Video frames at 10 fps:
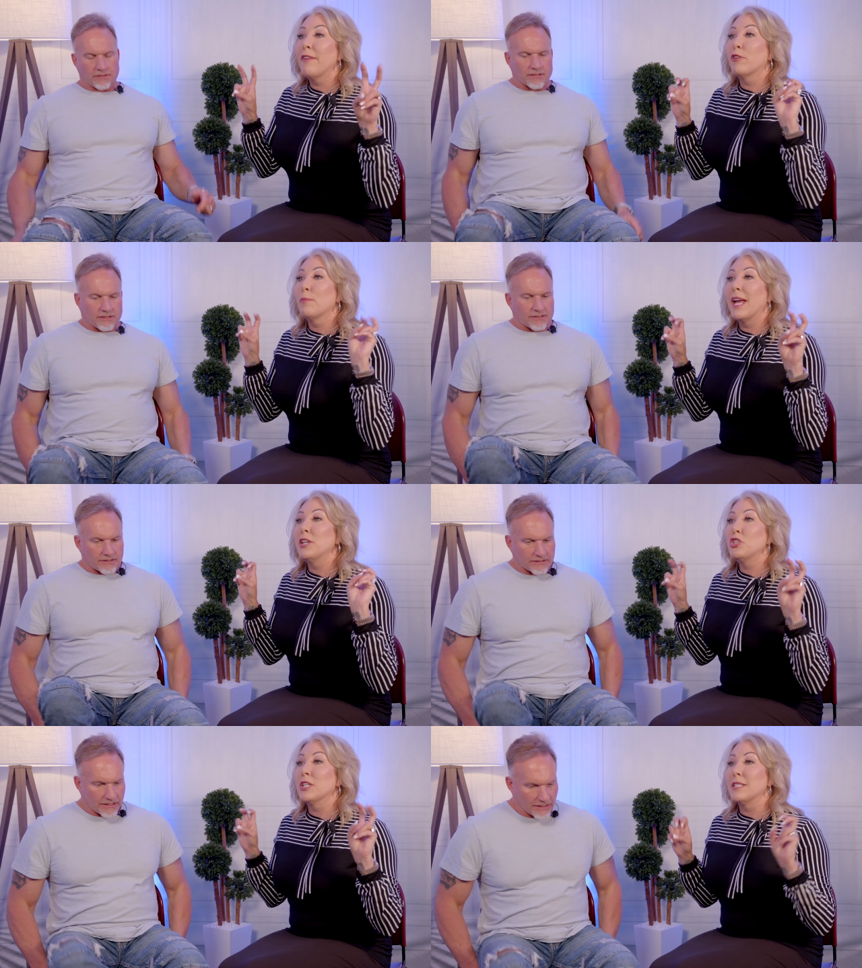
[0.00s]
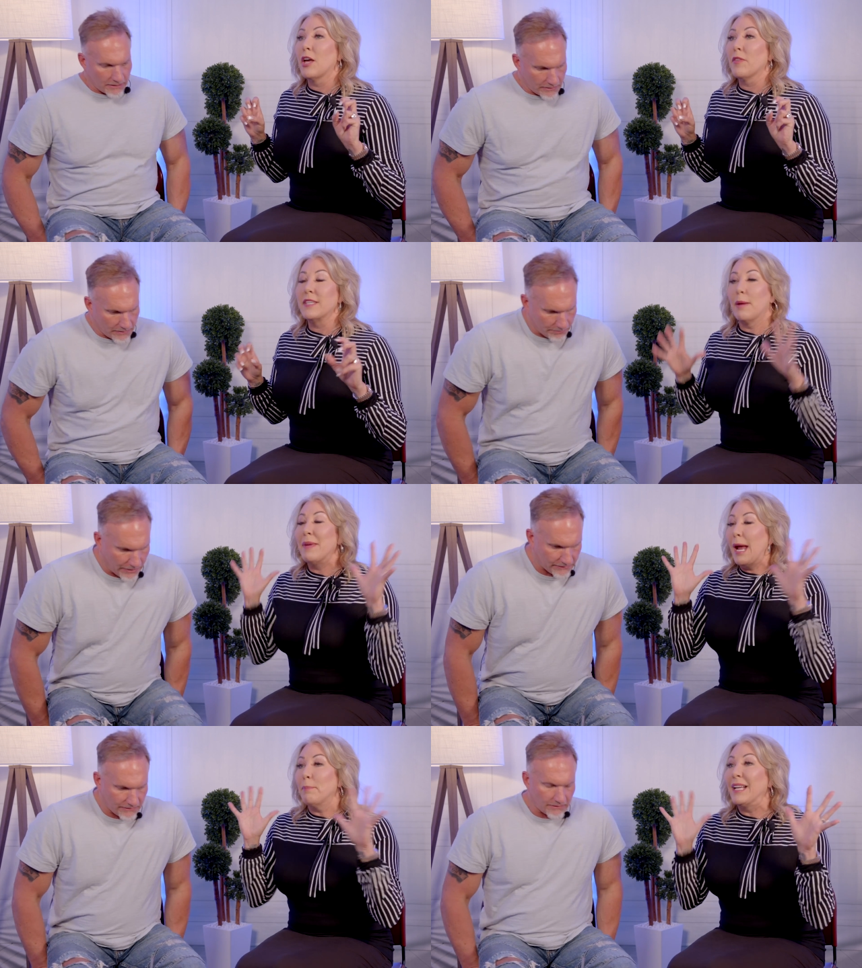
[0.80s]
Speaker 1: affirmations all the time, but,
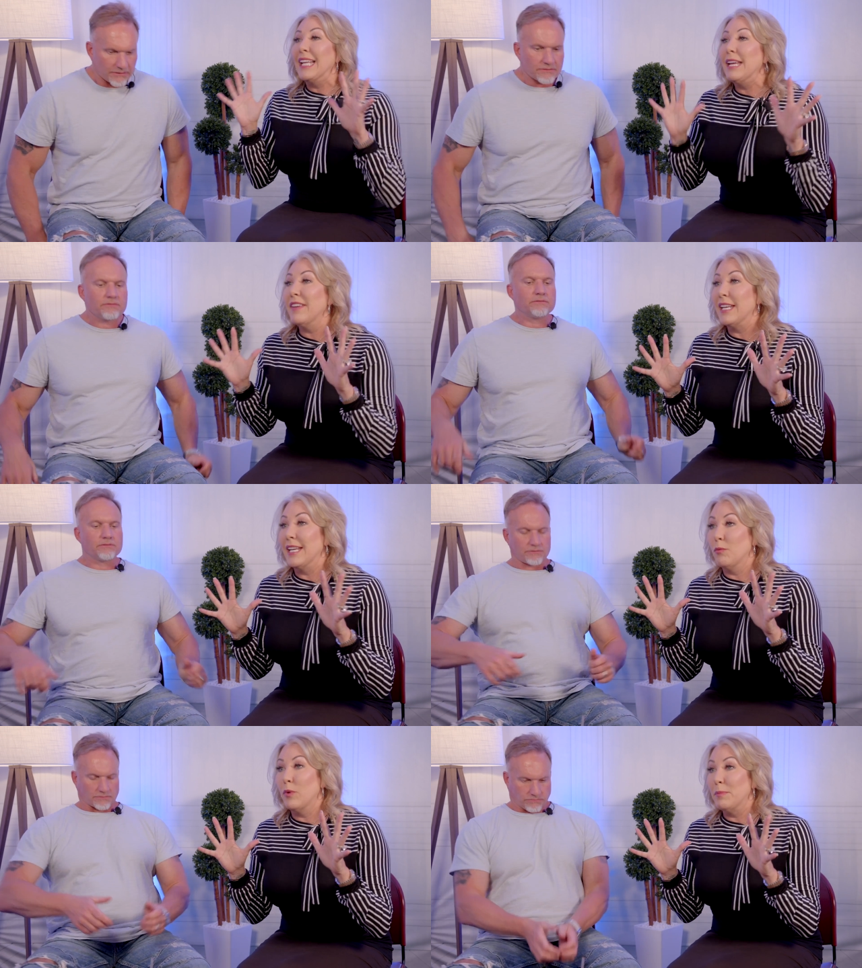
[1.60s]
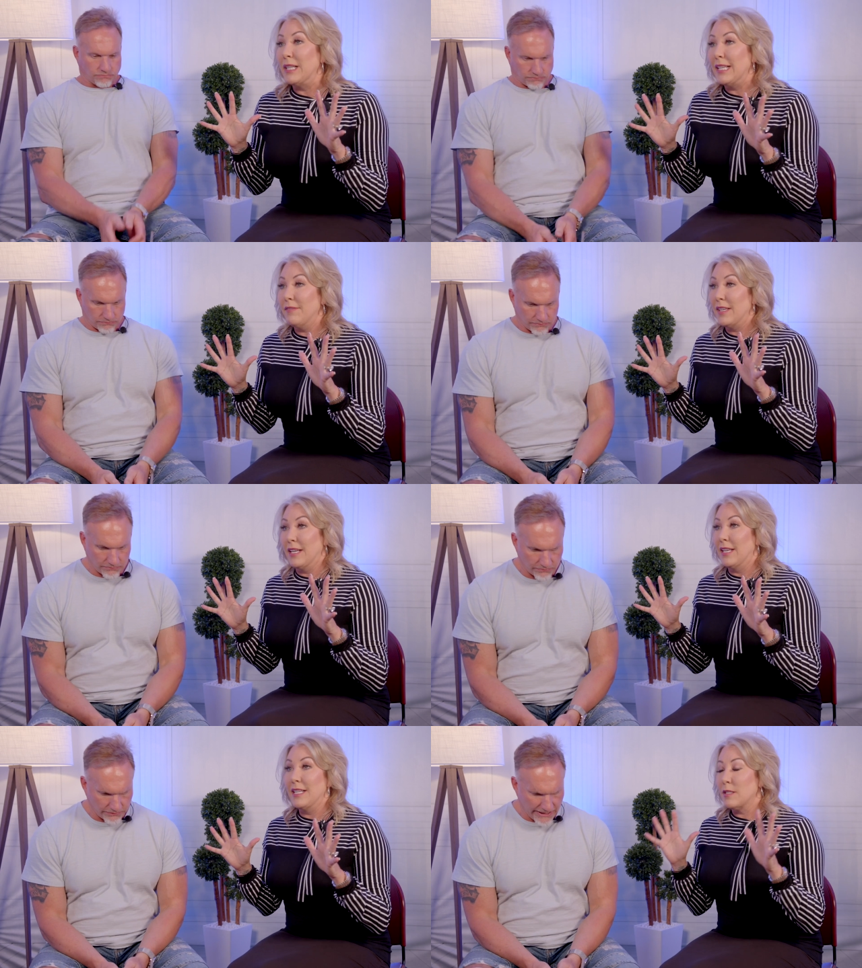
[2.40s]
and I believe in it. We believe in
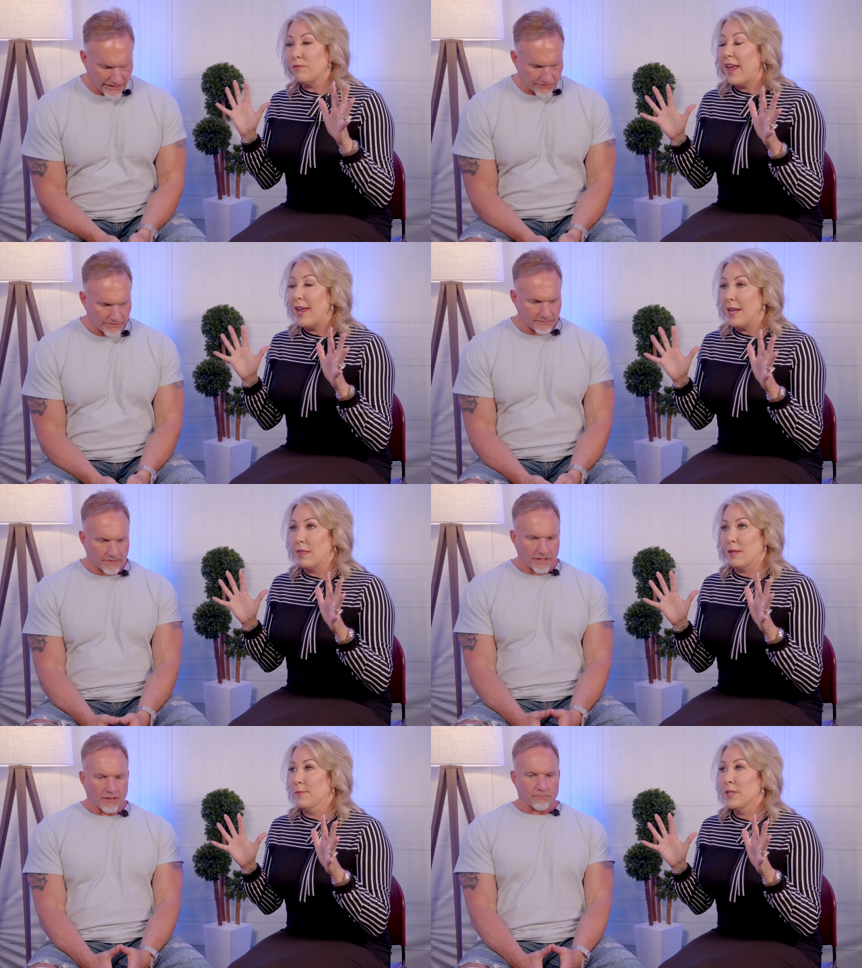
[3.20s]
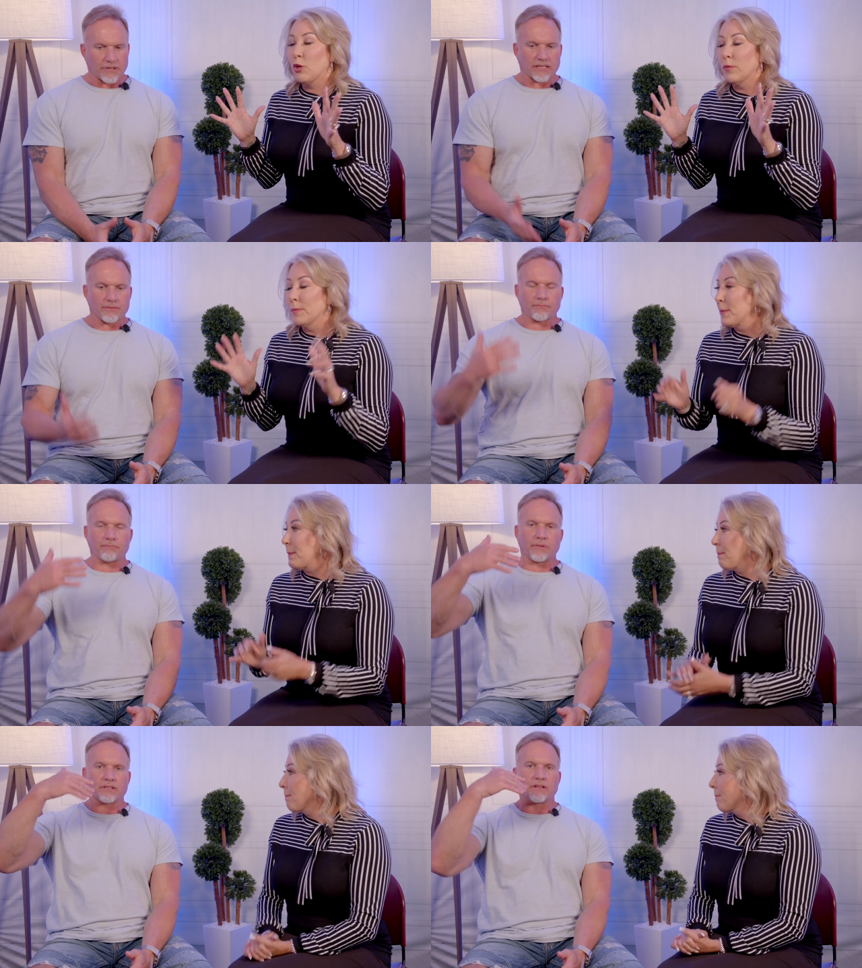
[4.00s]
it. It's yes. faith.
Speaker 2: But let,
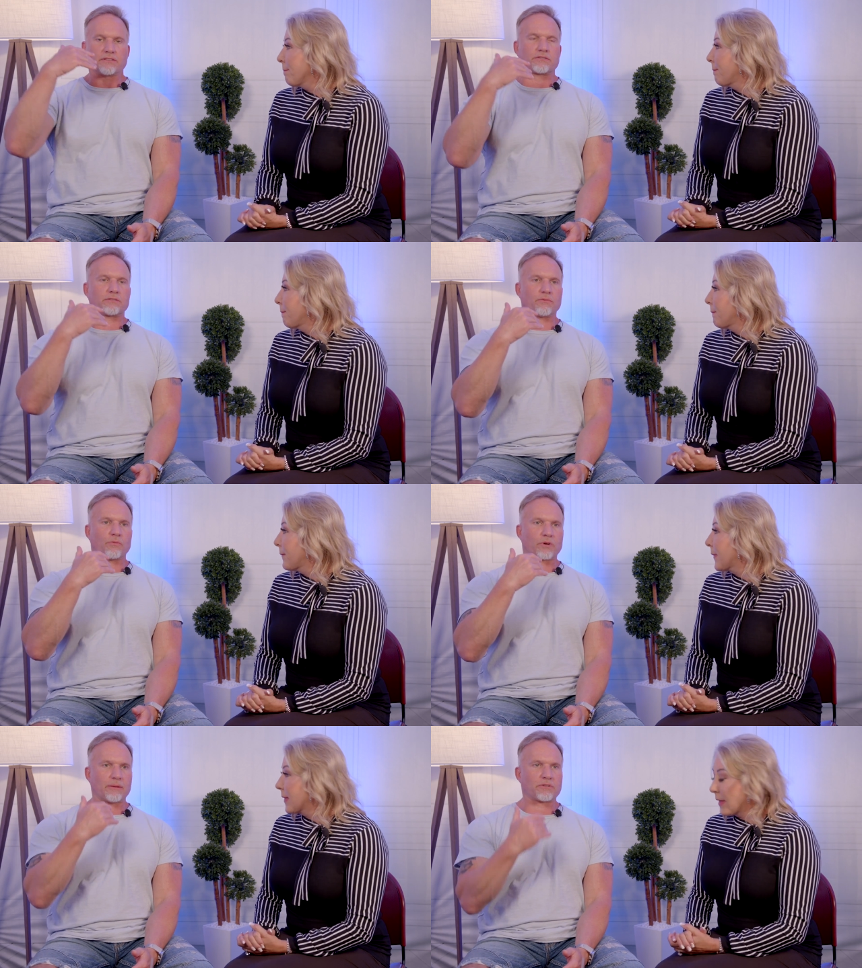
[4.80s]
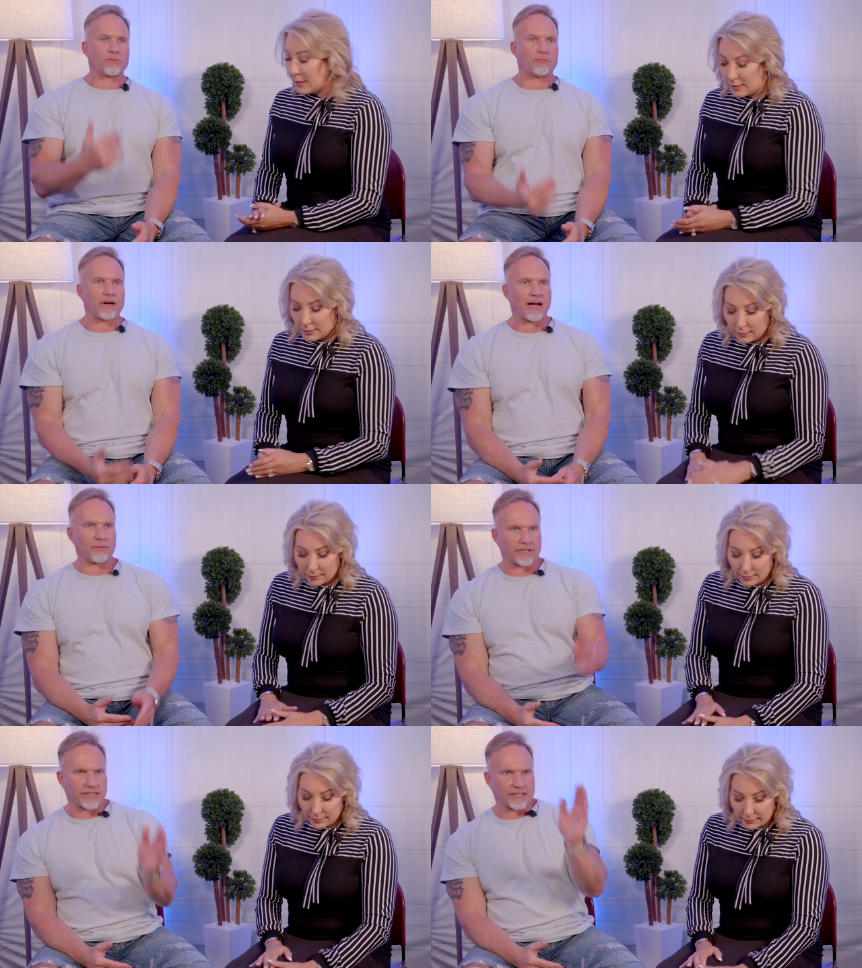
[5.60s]
but when I'm talking about, I'm
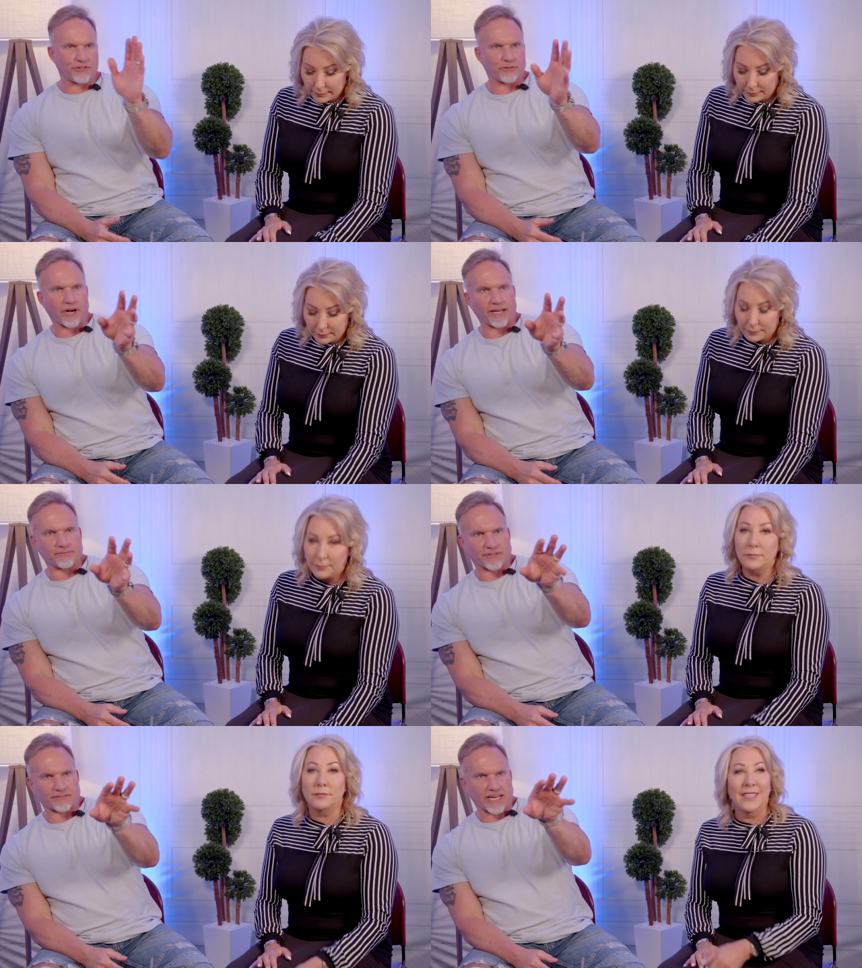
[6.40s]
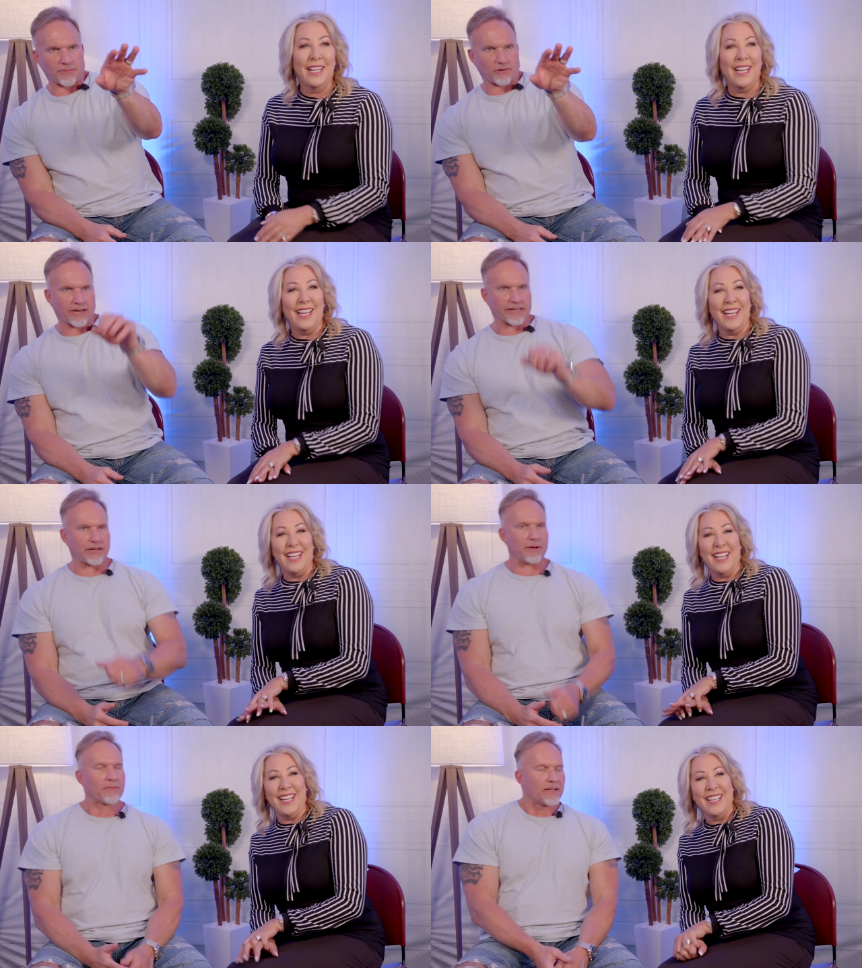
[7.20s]
looking at you, right? This camera, right?
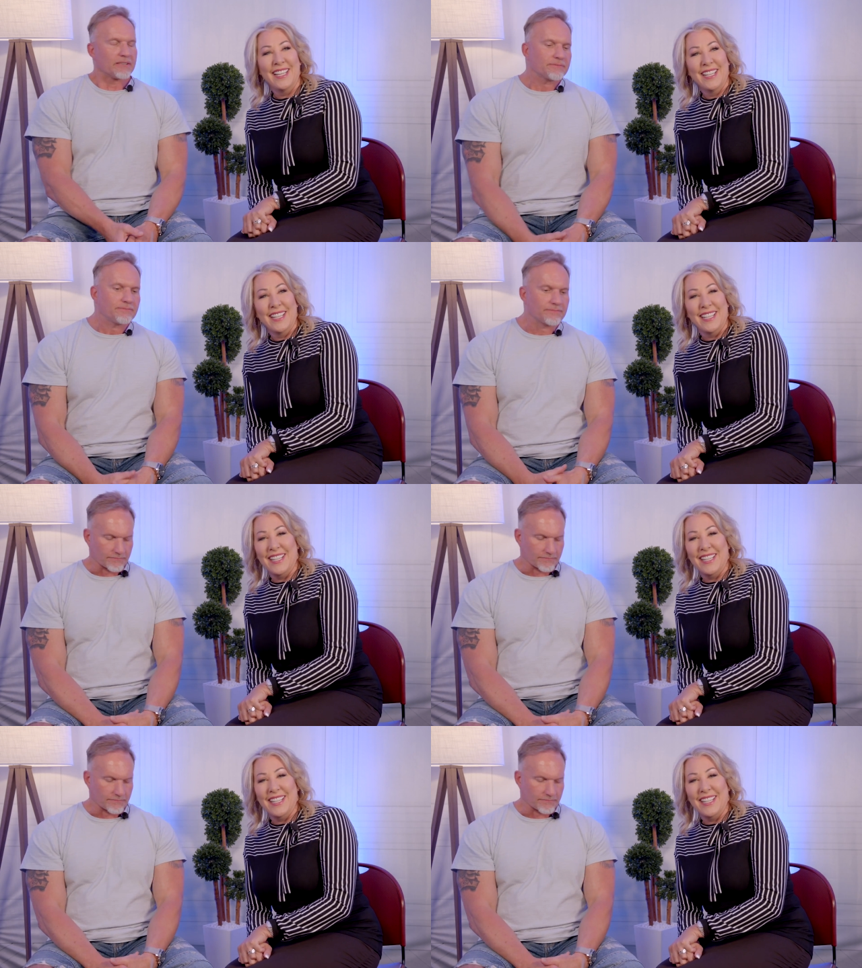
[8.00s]
here.